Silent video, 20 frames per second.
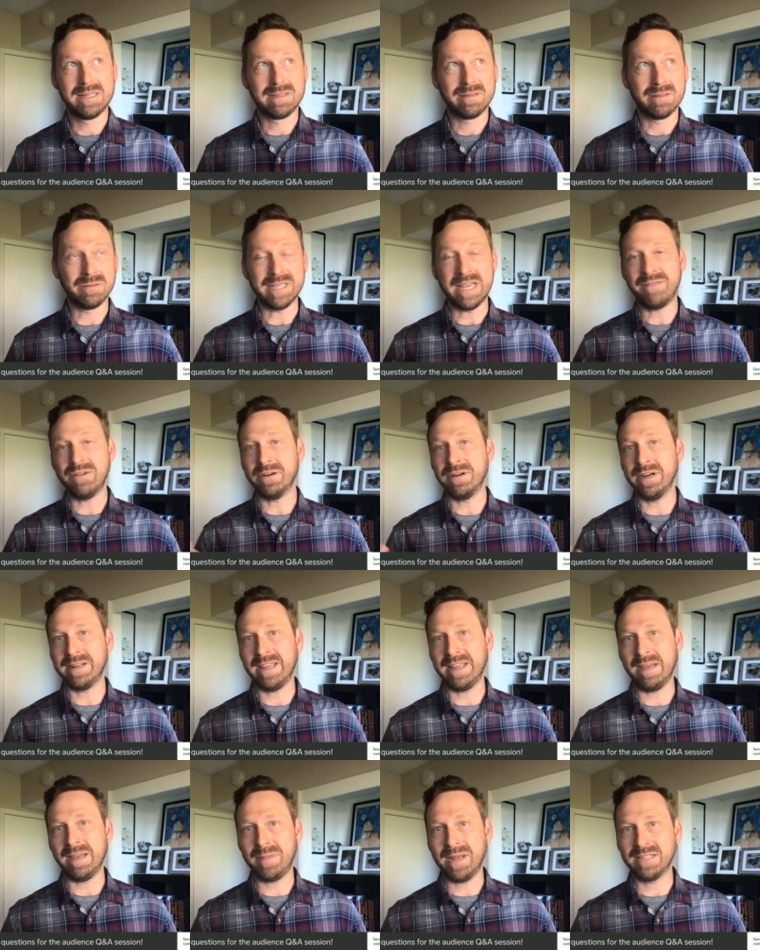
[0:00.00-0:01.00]
Those evergreen
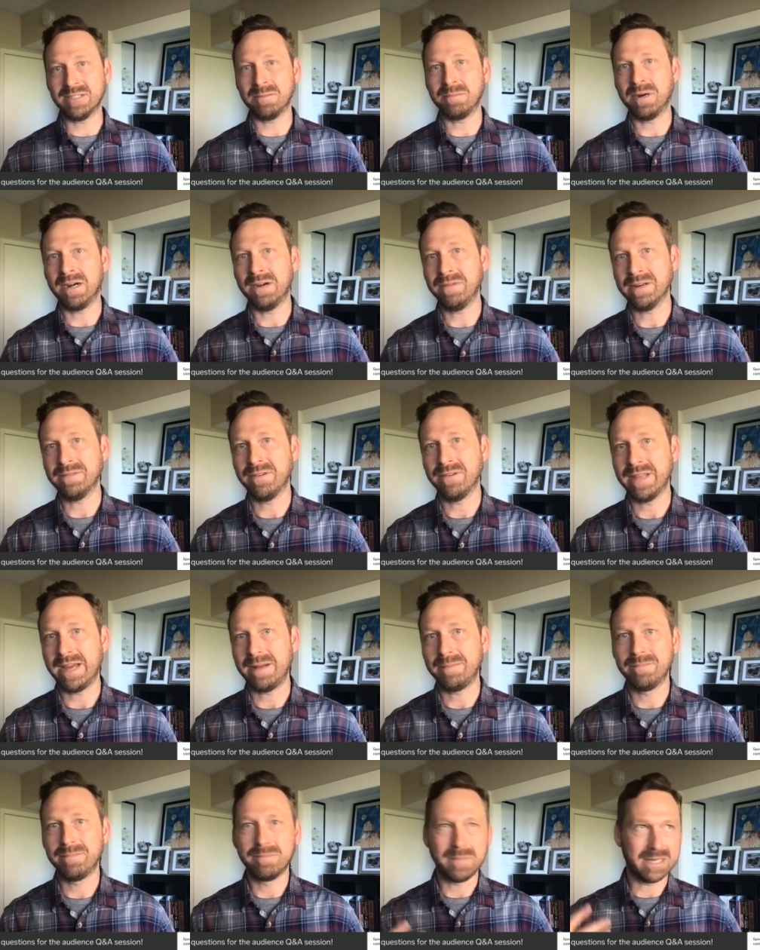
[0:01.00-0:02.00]
campaigns are perfect for
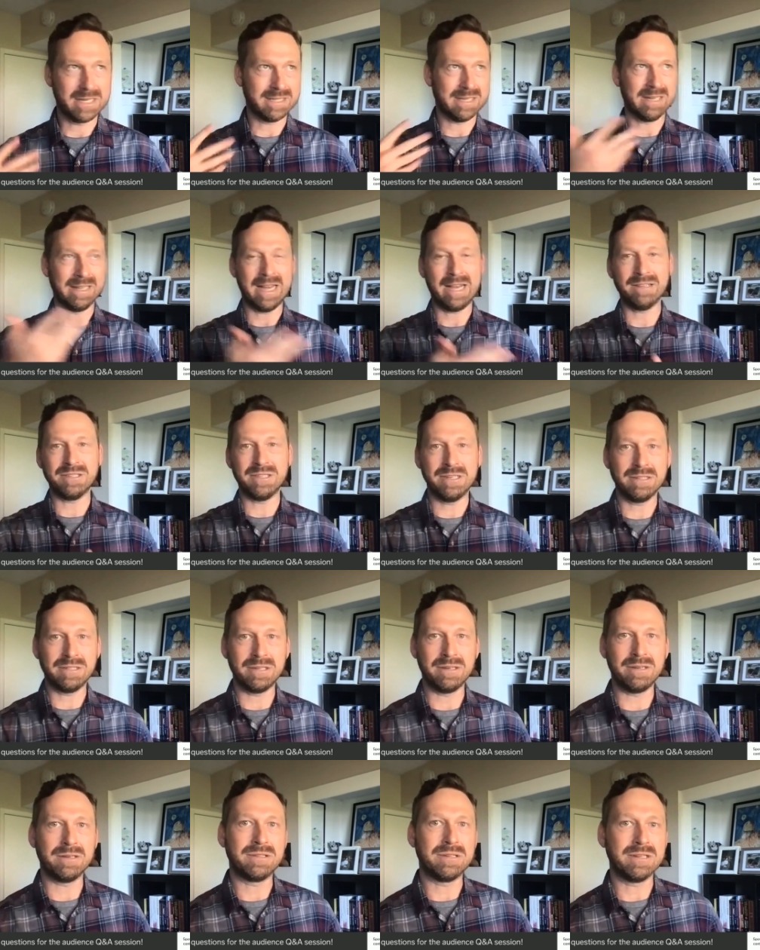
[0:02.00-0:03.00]
that because it allows you to
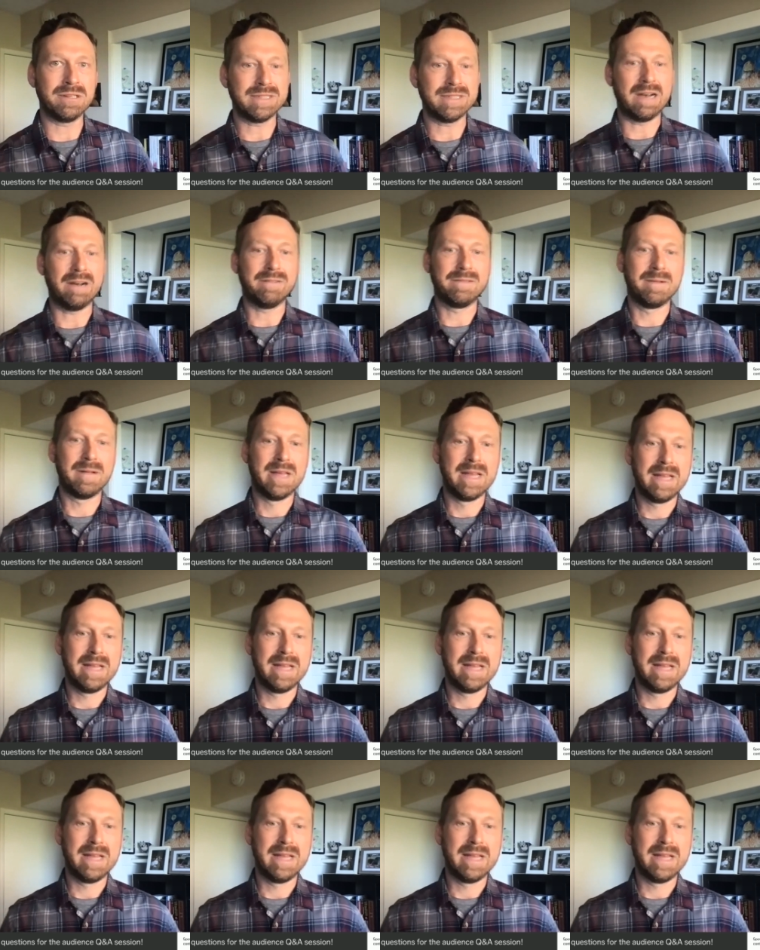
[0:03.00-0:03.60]
introduce yourself.